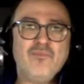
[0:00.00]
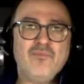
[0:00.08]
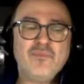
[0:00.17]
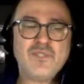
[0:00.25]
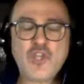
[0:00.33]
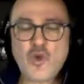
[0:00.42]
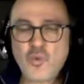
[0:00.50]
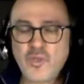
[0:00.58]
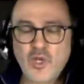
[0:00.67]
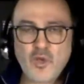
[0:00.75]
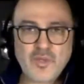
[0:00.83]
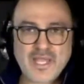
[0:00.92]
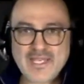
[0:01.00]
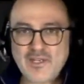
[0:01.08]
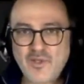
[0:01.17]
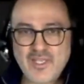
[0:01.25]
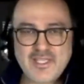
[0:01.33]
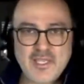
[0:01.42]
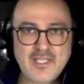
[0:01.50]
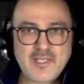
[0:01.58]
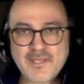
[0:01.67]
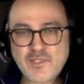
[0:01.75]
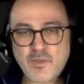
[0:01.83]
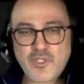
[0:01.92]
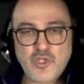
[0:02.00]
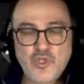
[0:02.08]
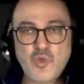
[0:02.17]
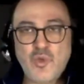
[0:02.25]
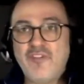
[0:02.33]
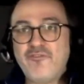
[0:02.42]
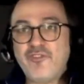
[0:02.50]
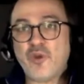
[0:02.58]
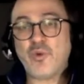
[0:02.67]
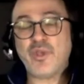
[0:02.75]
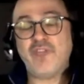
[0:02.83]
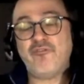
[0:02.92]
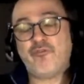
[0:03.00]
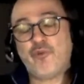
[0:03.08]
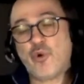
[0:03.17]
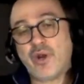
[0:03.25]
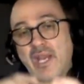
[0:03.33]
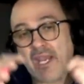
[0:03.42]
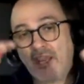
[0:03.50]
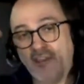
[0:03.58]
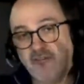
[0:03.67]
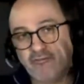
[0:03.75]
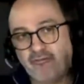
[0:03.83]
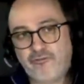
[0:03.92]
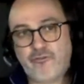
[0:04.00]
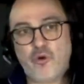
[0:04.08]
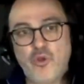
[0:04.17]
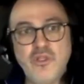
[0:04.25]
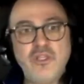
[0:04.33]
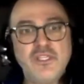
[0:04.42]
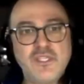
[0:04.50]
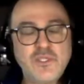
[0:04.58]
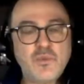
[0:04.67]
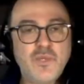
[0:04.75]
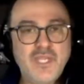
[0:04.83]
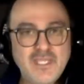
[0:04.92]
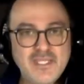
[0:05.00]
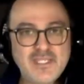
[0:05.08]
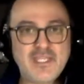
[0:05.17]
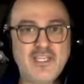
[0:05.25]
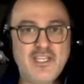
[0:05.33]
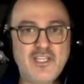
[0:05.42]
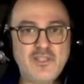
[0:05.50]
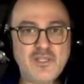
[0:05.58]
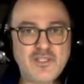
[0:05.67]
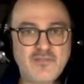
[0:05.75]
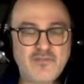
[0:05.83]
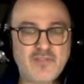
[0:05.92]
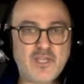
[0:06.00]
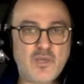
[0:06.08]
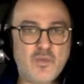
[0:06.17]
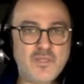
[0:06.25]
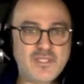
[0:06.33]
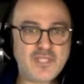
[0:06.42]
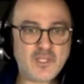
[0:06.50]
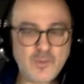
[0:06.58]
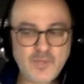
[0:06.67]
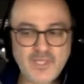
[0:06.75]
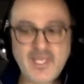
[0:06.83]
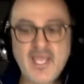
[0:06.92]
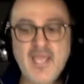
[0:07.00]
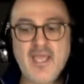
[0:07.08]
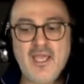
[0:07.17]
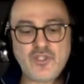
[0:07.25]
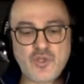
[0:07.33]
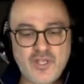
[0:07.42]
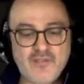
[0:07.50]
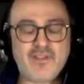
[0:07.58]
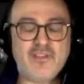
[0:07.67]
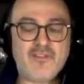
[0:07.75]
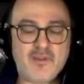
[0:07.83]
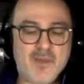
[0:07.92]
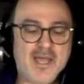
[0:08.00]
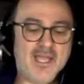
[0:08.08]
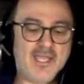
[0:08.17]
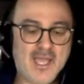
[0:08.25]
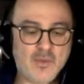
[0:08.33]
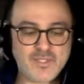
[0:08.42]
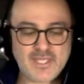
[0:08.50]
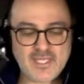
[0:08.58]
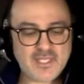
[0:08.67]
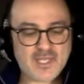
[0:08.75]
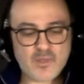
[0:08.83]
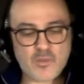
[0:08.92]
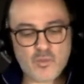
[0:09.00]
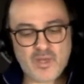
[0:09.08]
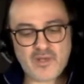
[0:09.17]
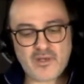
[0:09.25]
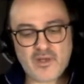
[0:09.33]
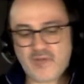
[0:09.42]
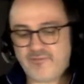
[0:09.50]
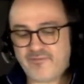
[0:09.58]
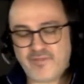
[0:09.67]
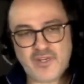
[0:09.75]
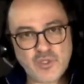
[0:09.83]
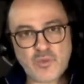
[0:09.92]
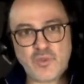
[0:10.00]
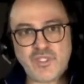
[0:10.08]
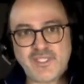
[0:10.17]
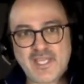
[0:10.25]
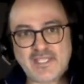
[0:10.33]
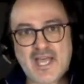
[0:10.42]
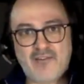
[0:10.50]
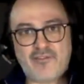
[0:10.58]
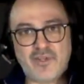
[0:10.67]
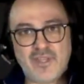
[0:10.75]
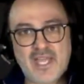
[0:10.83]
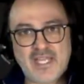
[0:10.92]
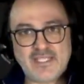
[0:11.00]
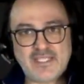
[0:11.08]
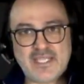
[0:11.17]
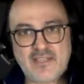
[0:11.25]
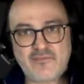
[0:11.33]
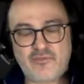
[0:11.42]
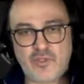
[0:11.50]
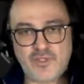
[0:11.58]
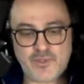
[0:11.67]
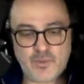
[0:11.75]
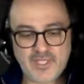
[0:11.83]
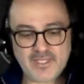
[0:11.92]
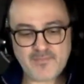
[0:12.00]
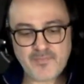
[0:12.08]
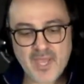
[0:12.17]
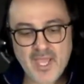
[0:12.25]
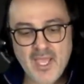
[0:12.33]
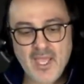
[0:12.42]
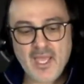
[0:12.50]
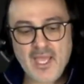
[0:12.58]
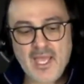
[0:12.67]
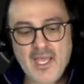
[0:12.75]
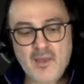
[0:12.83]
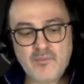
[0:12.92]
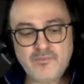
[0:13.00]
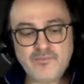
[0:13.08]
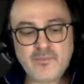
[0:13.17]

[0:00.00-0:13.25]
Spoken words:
So, it depends on what you do. If you're looking for a full suite in terms of what's included, so definitely FigPii, I would say, is one of 3 solutions that offer that full suite. In